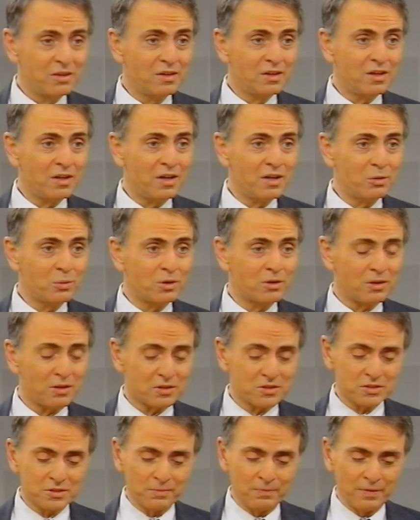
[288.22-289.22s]
anywhere
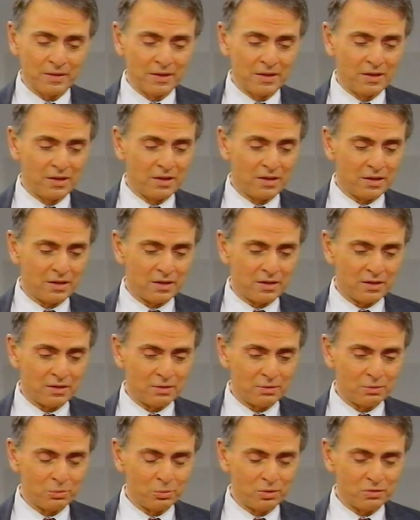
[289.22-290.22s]
else.
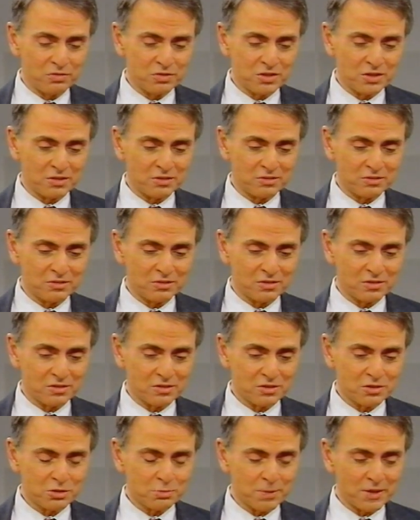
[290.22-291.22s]
We've sent
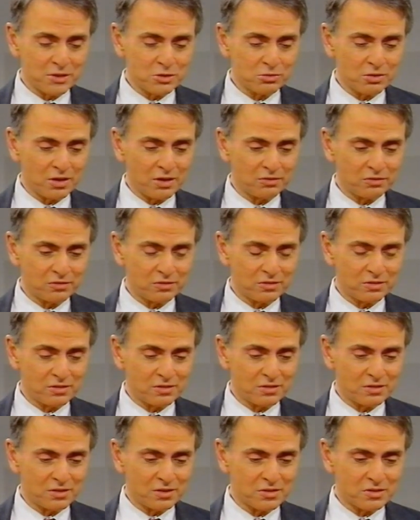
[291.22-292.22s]
spacecraft,
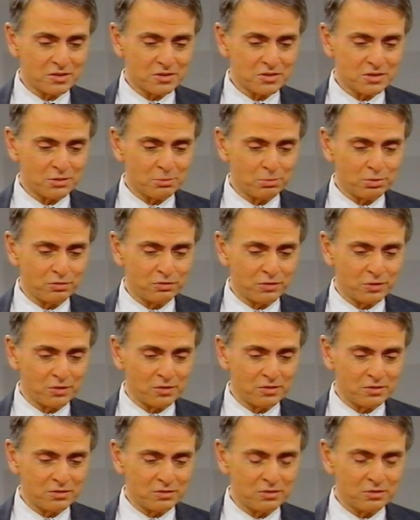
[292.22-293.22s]
as I said
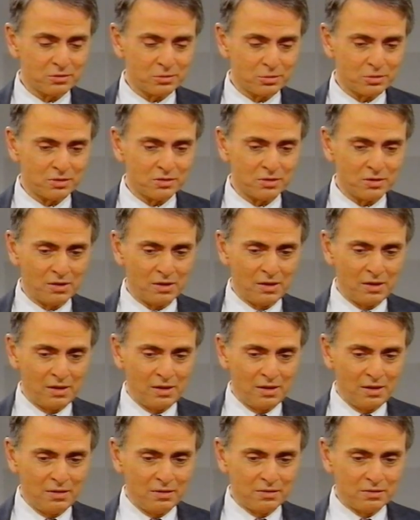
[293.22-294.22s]
before,
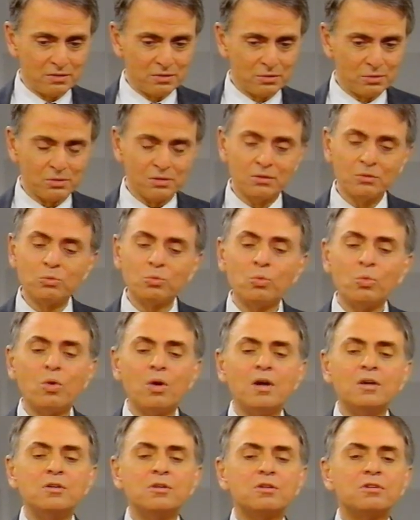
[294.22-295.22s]
to a
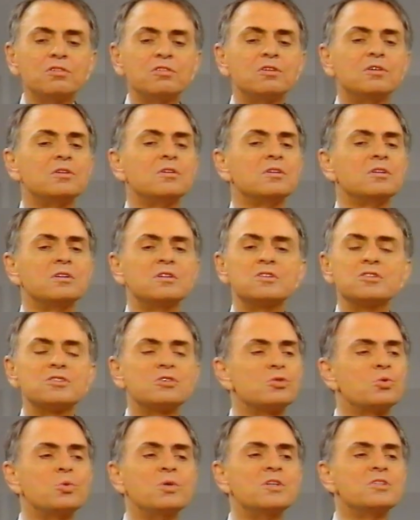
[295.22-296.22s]
wonderful,
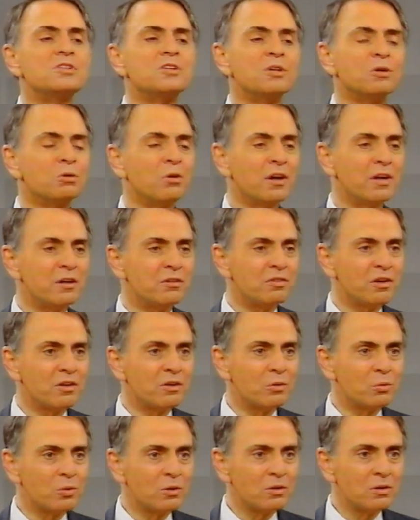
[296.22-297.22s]
exquisite array of
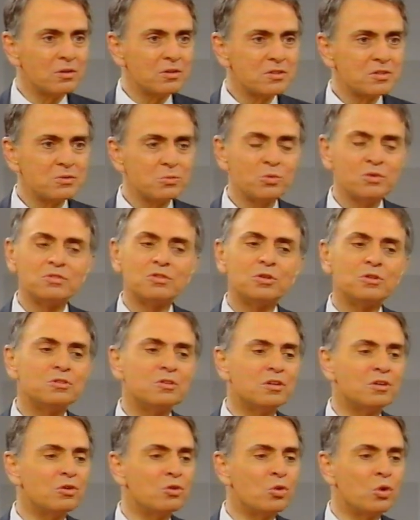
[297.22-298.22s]
other worlds. We've learned
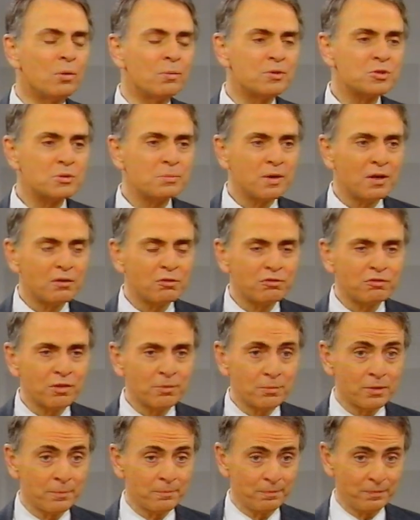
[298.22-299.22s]
an enormous amount
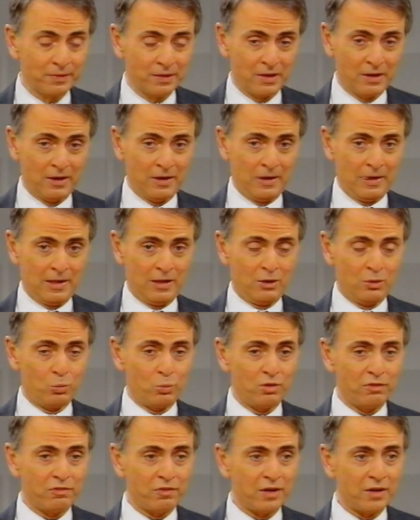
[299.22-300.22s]
from them.
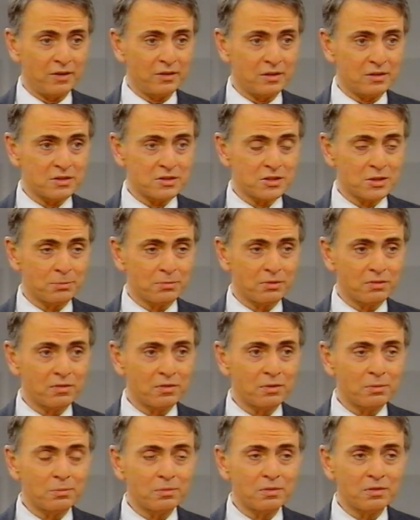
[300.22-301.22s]
We find on some of
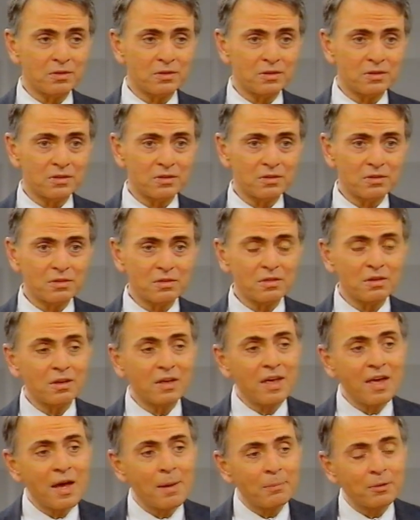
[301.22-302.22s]
them the
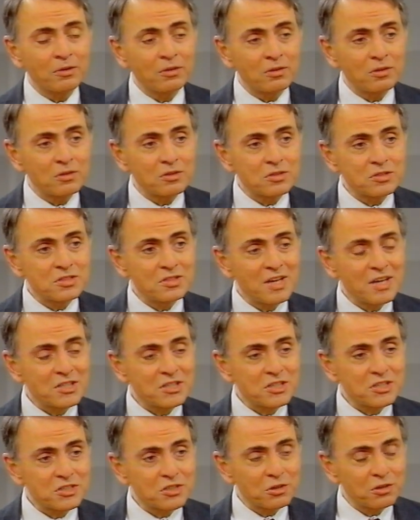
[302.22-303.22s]
chemicals
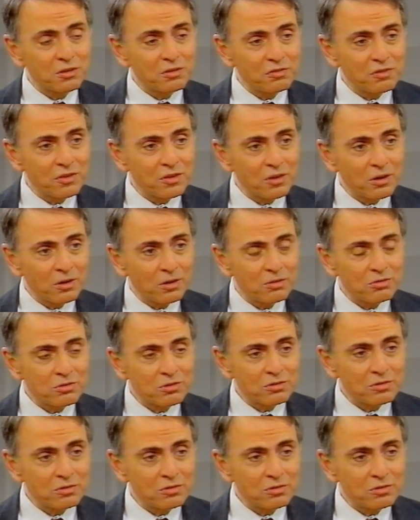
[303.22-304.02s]
necessary for the origin of